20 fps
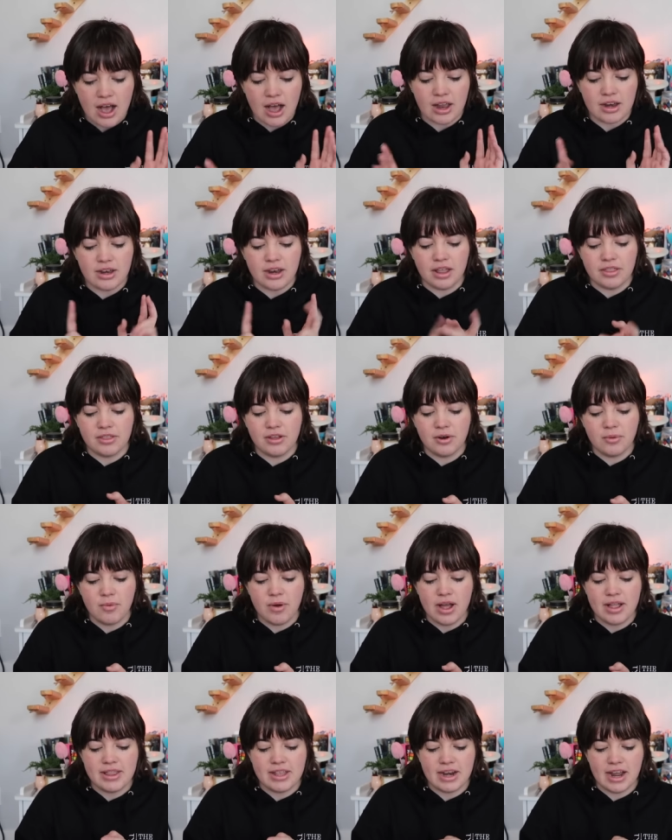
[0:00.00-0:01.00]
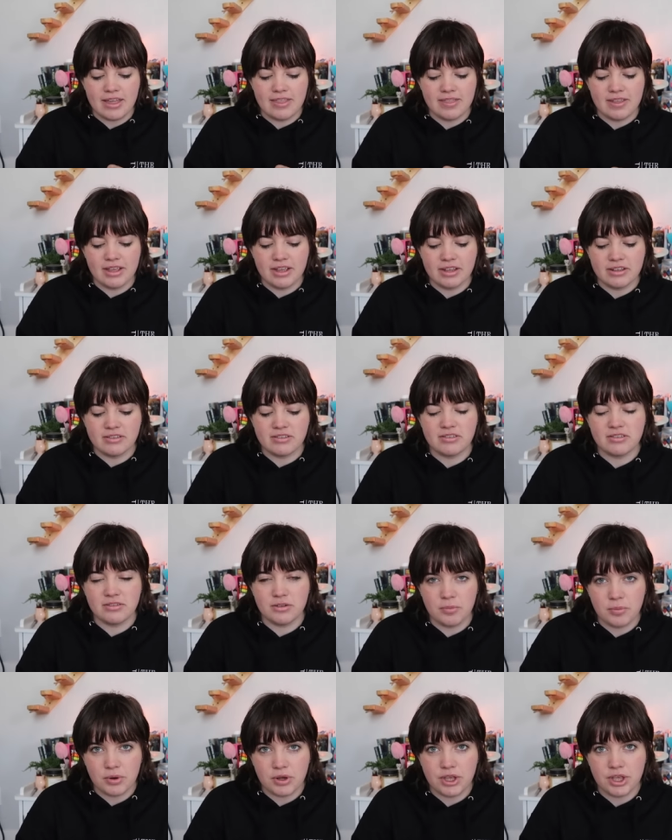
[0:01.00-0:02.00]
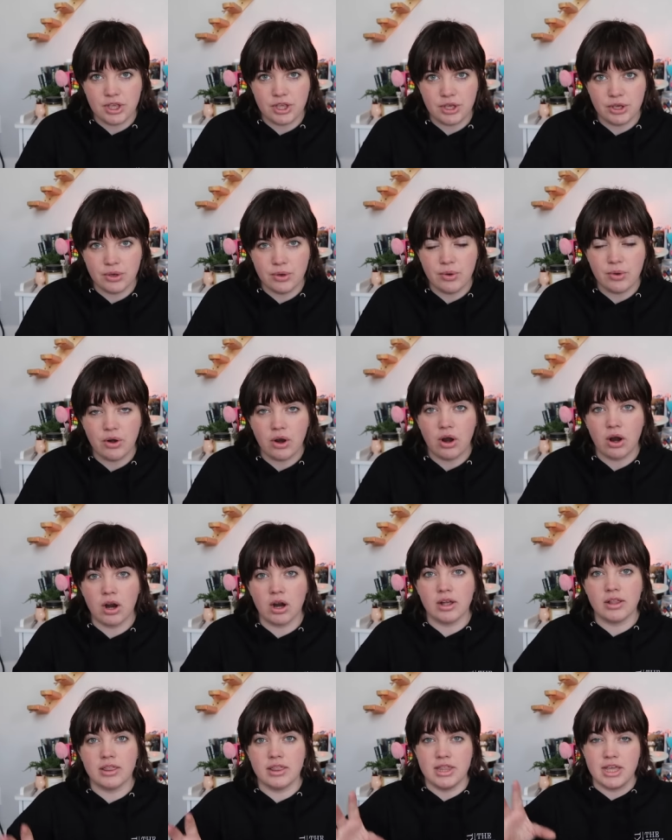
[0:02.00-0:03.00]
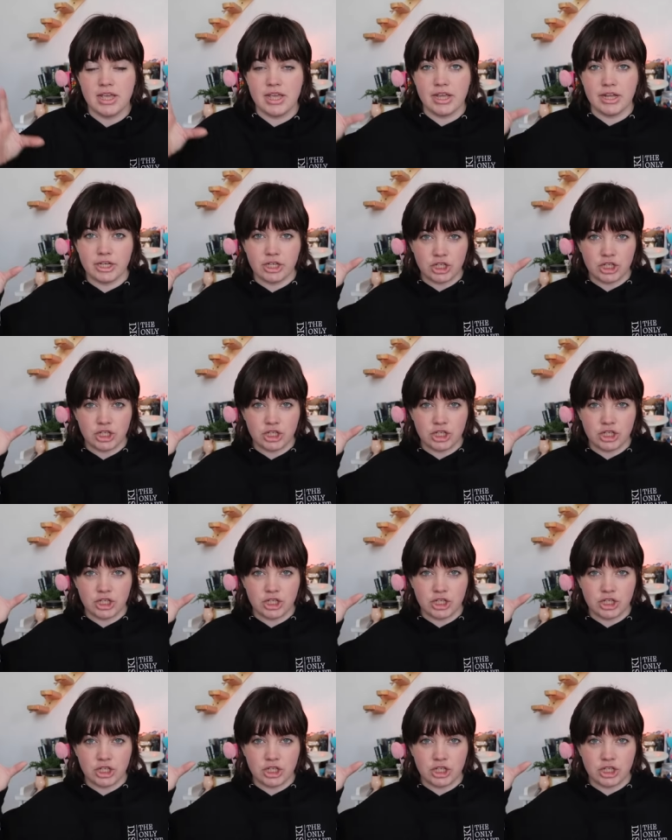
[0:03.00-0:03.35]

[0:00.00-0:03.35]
Another one that I think is super cute are the